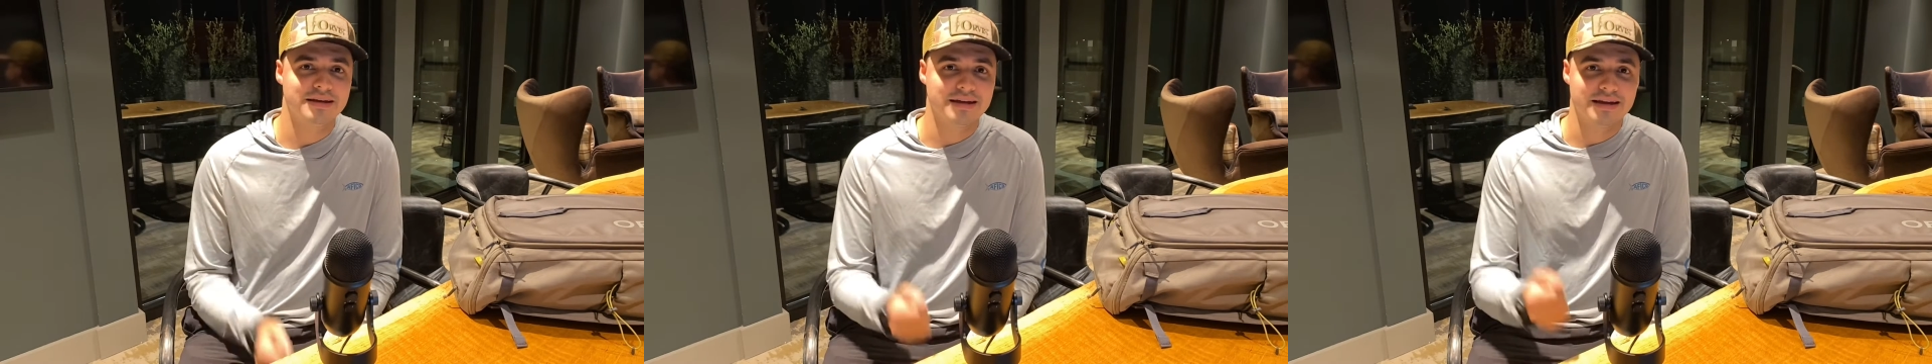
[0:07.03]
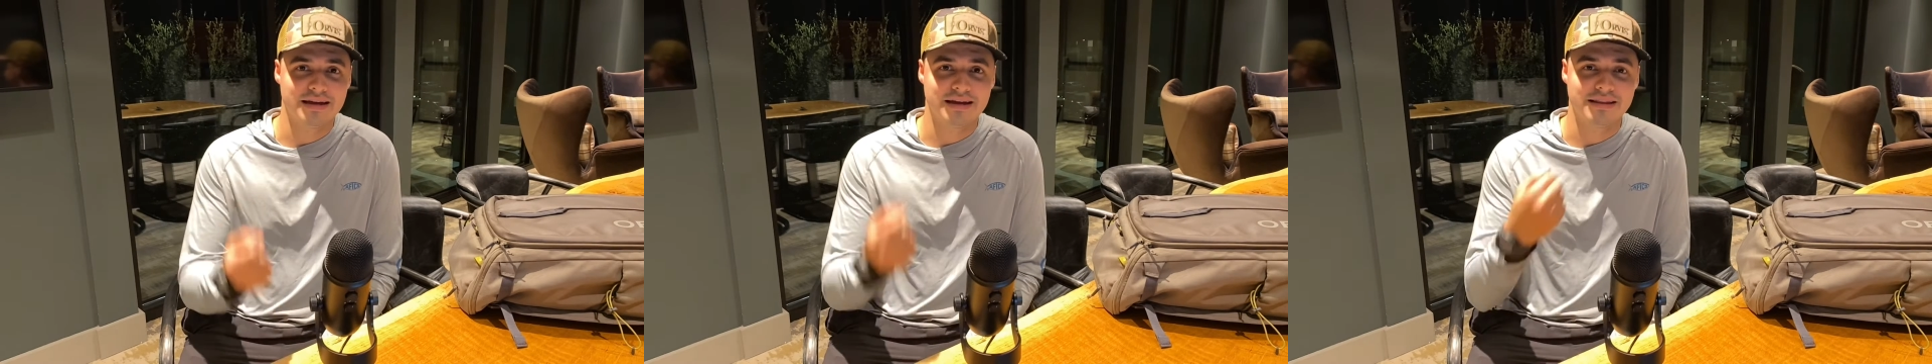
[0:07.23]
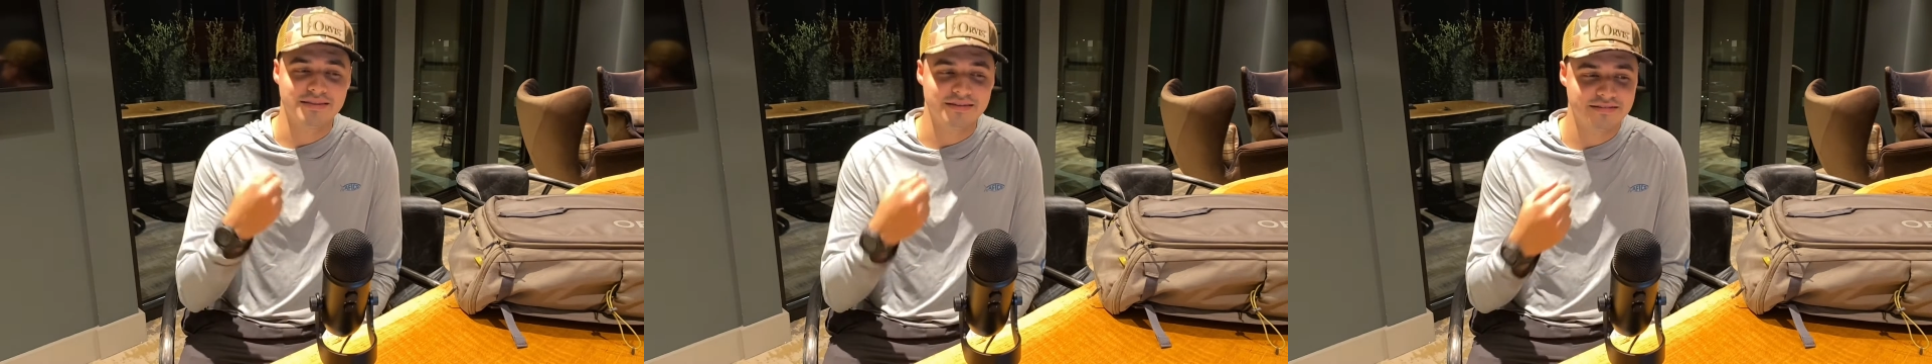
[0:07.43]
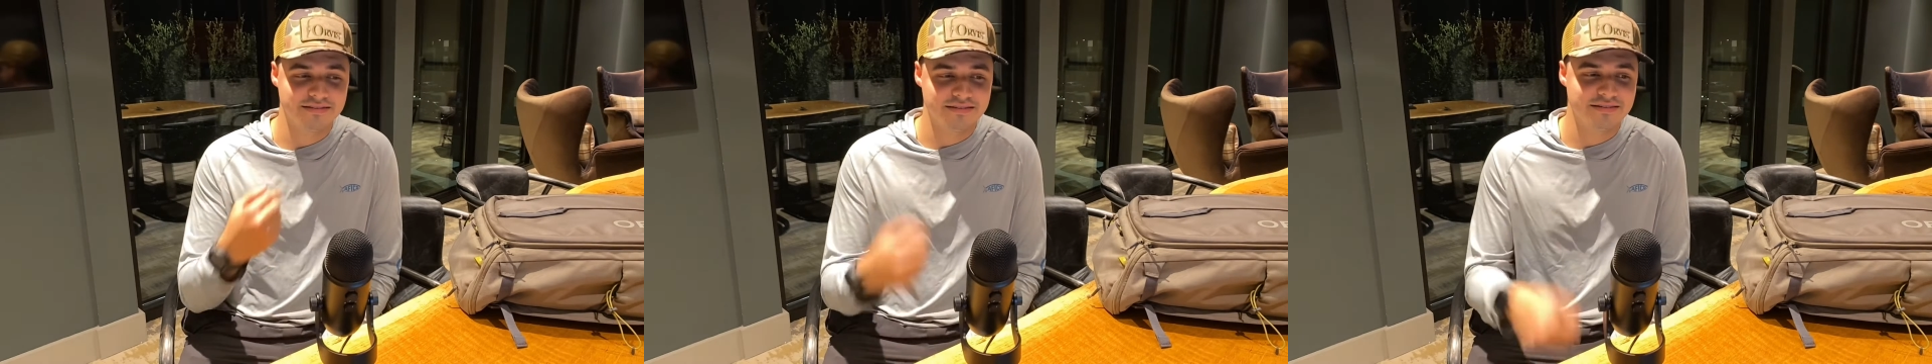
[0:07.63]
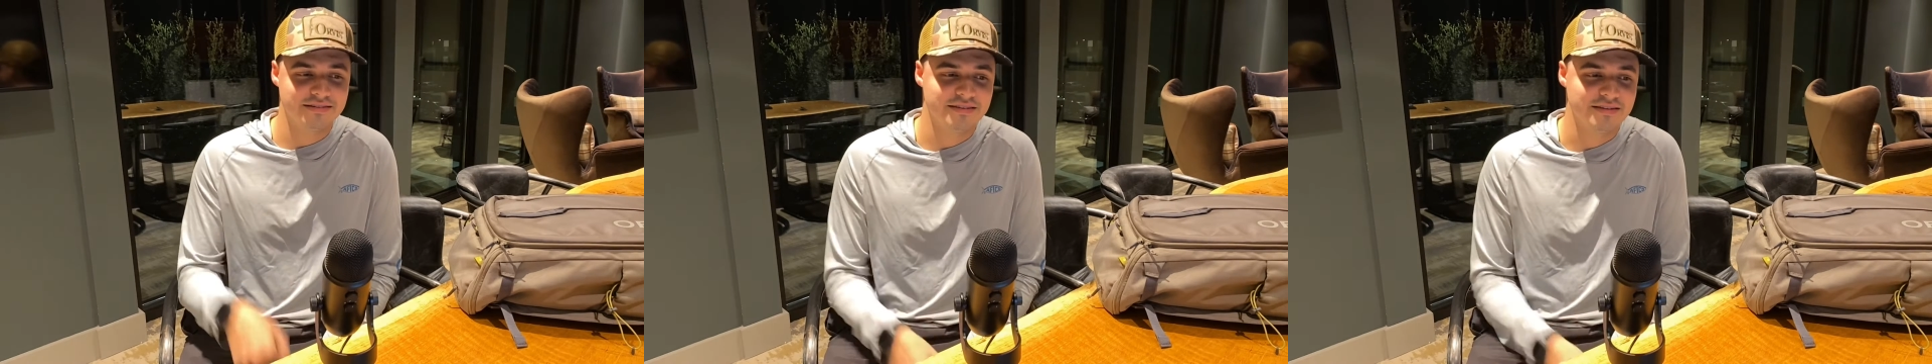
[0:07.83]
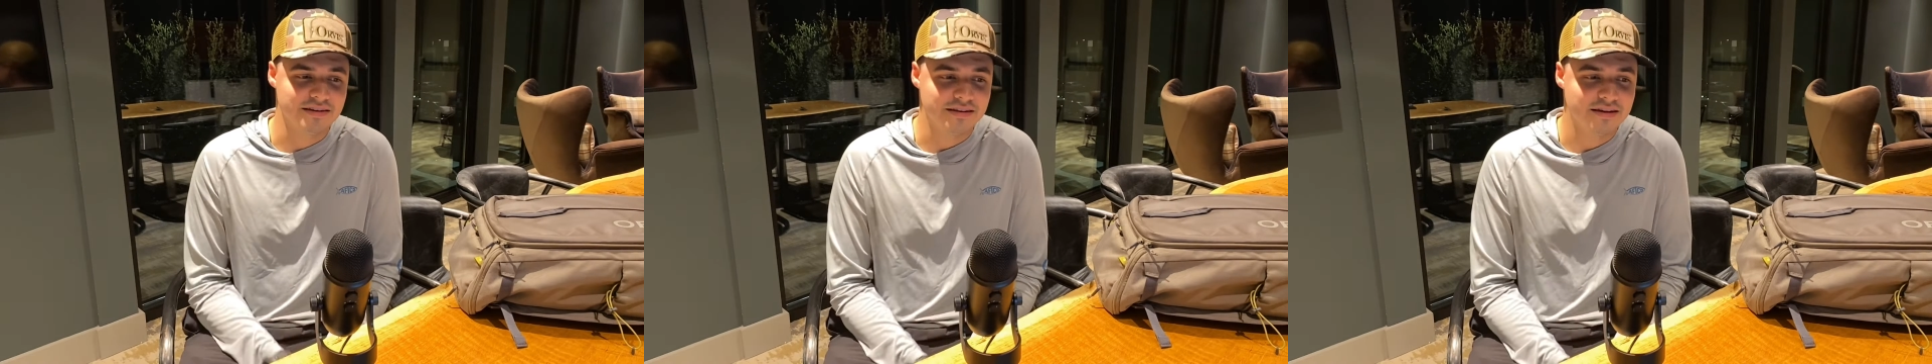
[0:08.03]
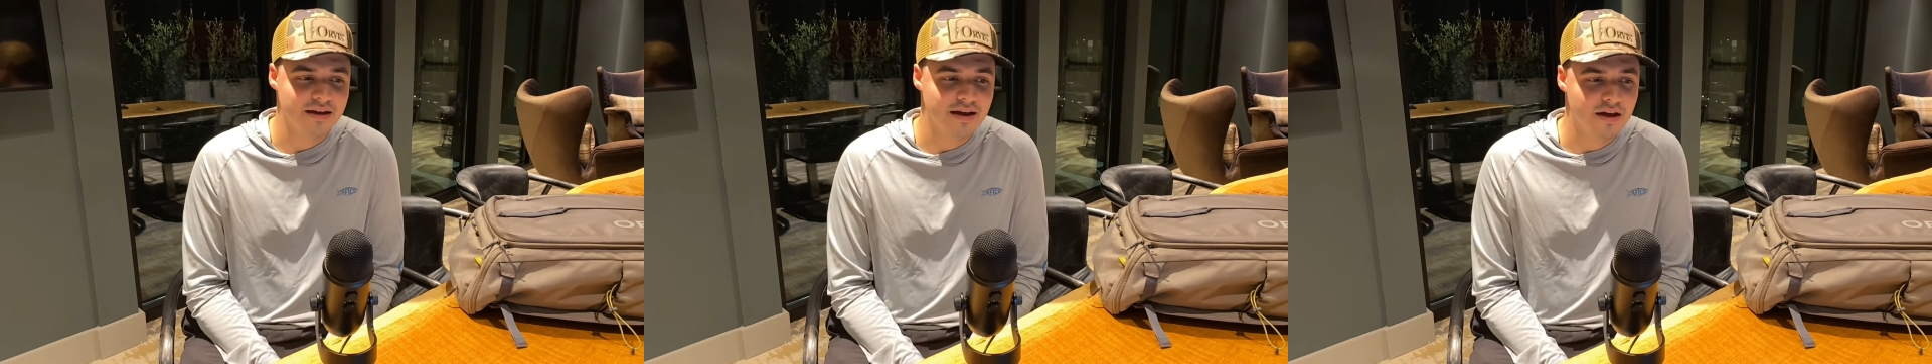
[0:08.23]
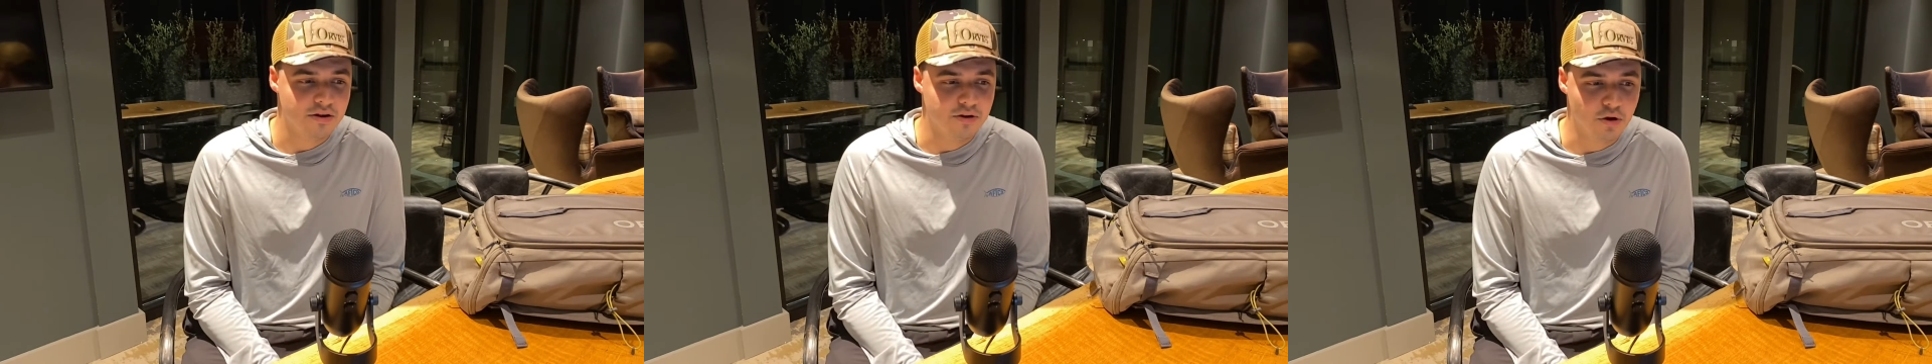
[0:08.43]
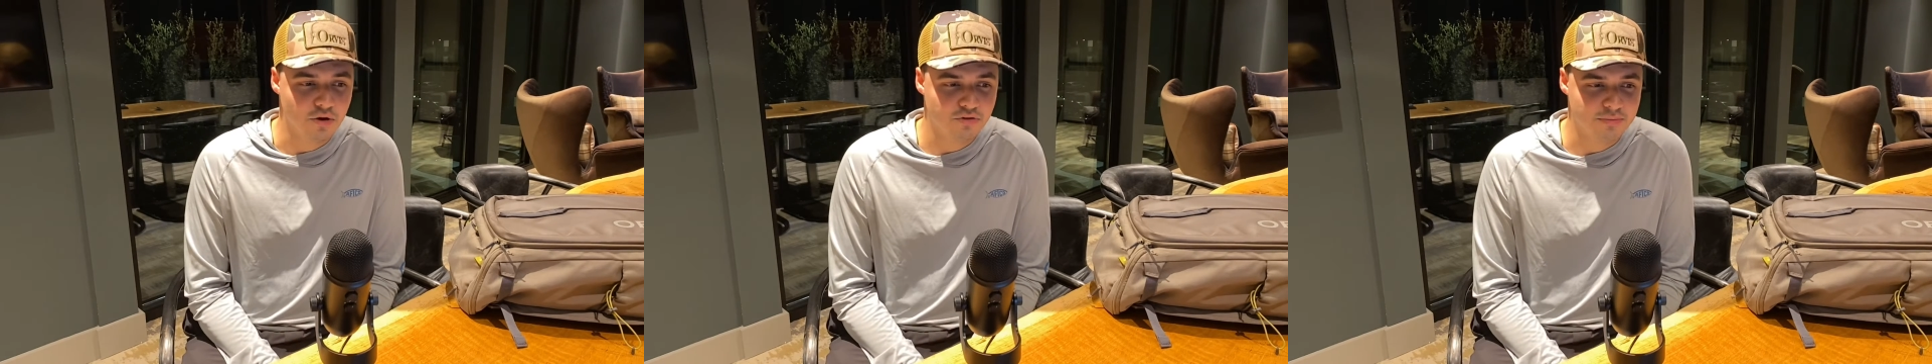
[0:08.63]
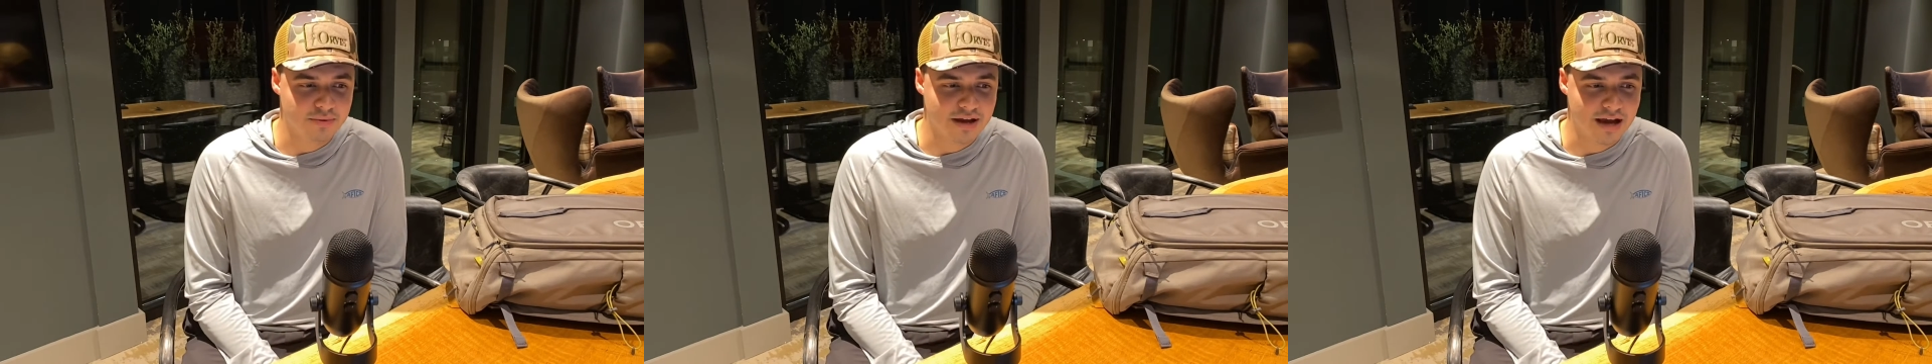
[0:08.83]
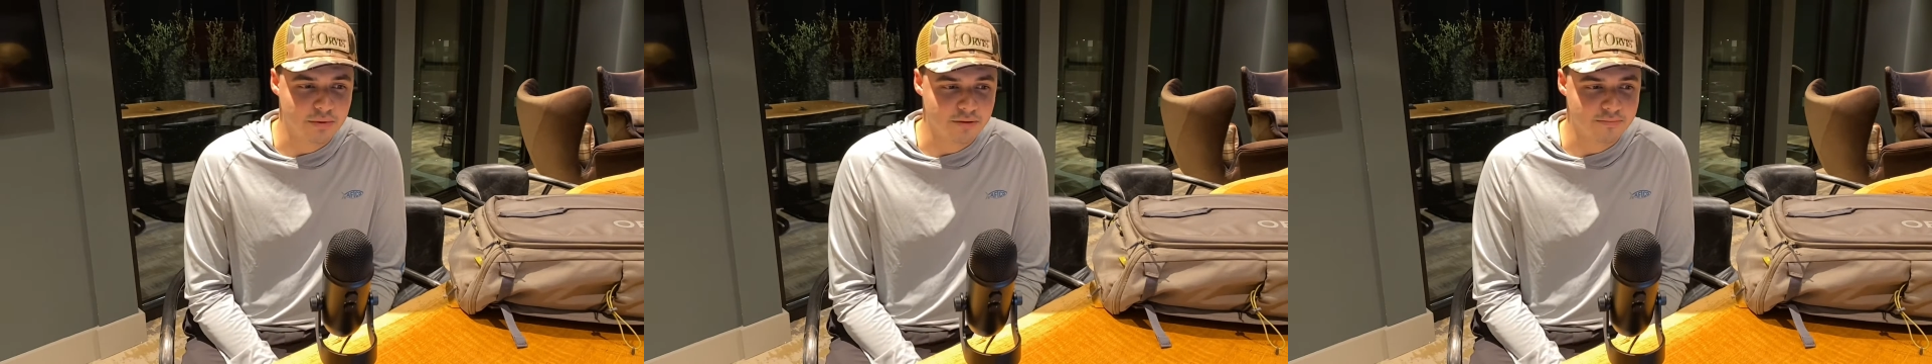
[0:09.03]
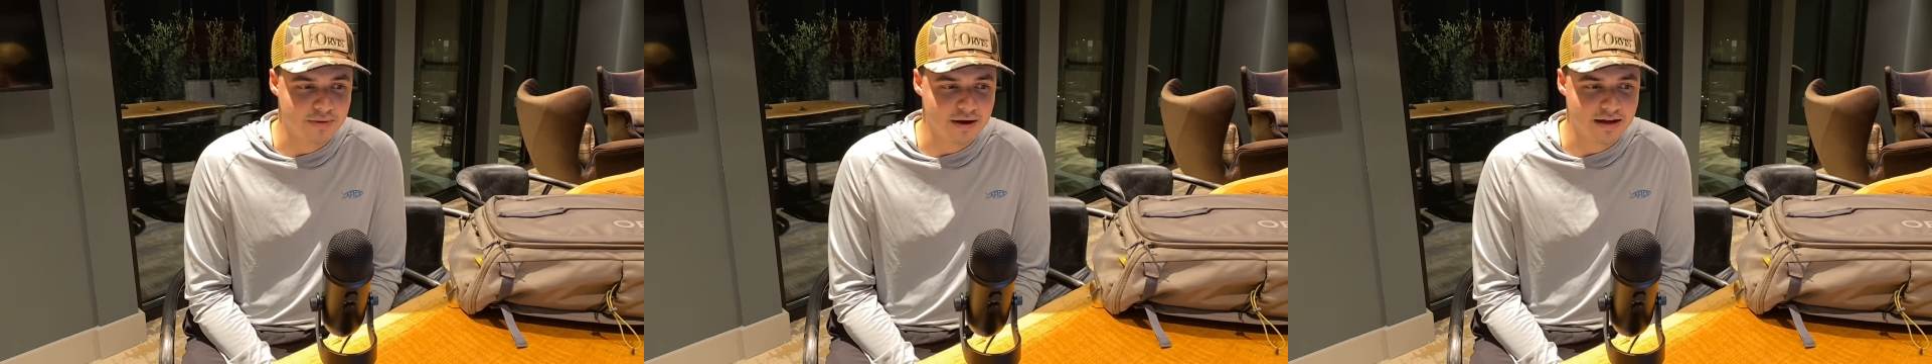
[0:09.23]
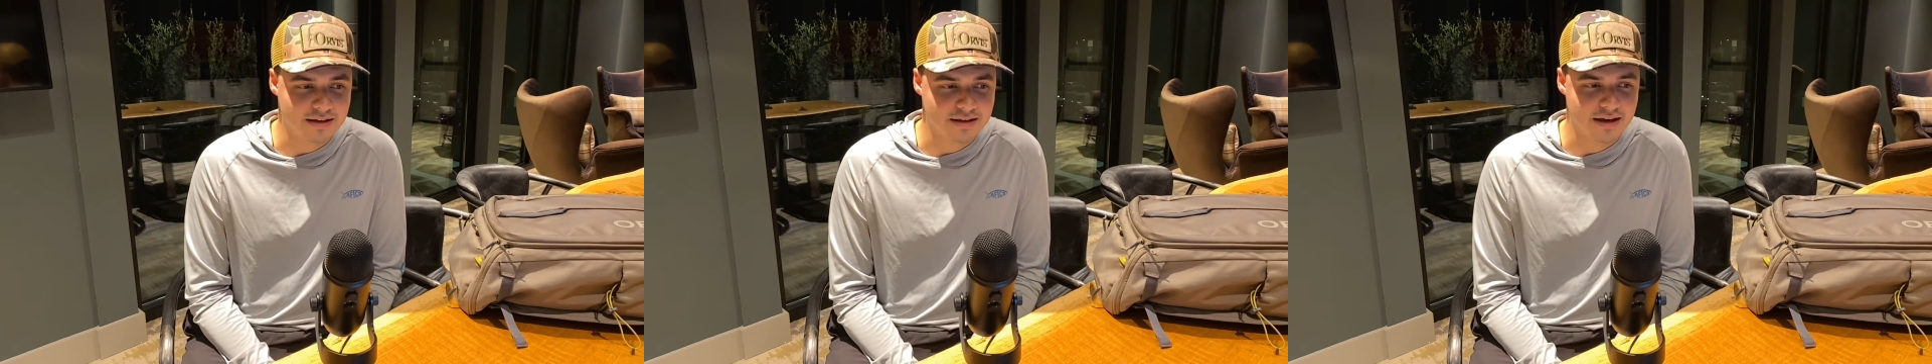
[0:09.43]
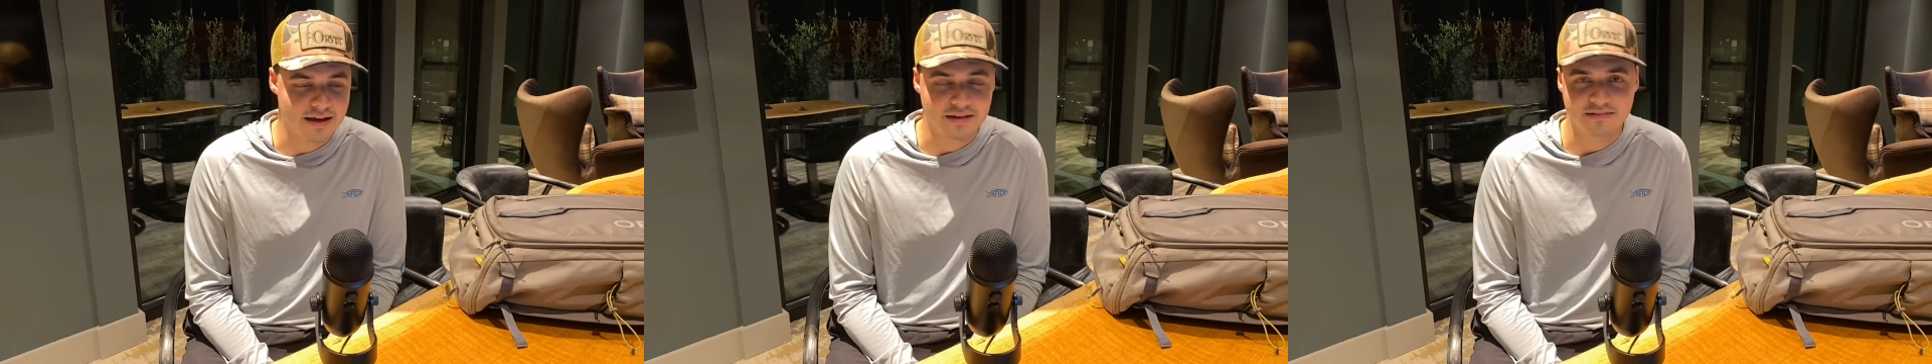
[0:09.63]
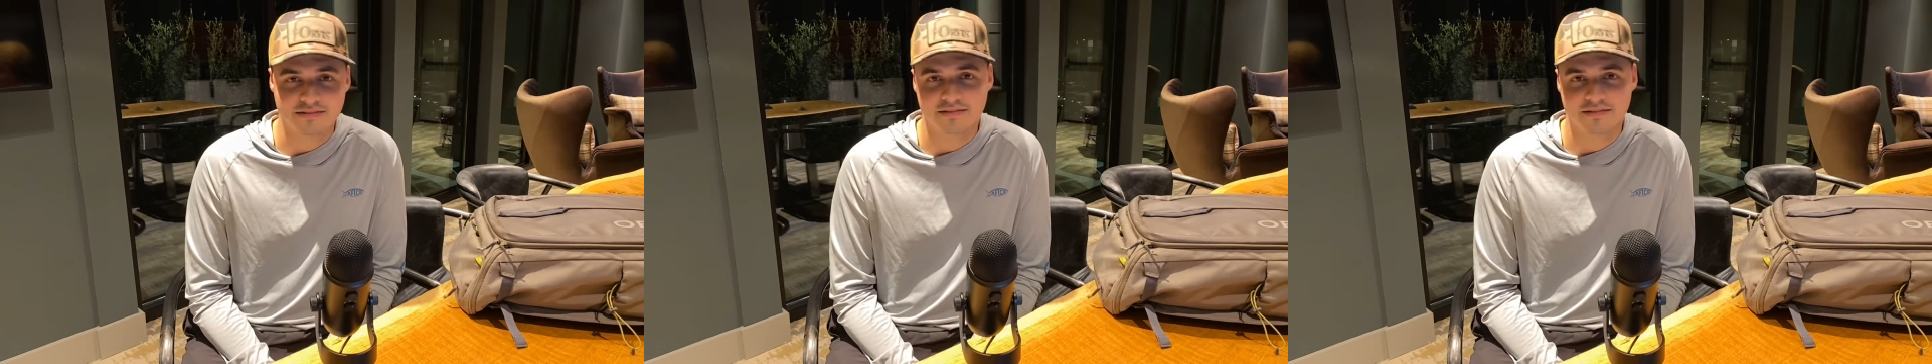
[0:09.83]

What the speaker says: and this is the Notes from a Guidebook podcast.